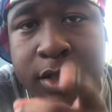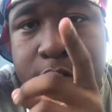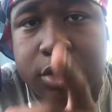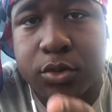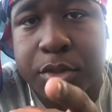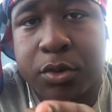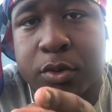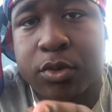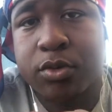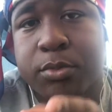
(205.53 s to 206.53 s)
you didn't
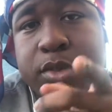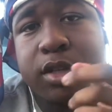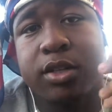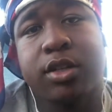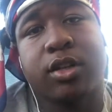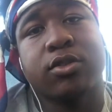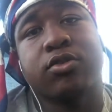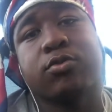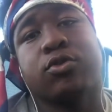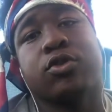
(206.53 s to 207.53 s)
want to be that doctor no
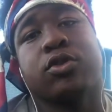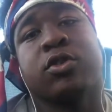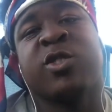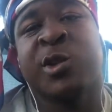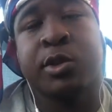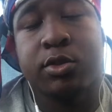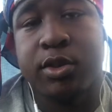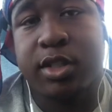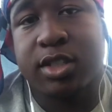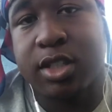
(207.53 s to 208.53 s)
more. You
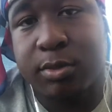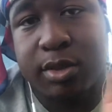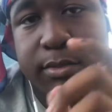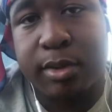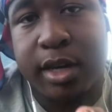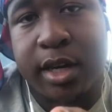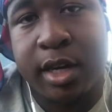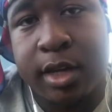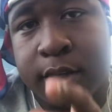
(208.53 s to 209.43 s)
did something bad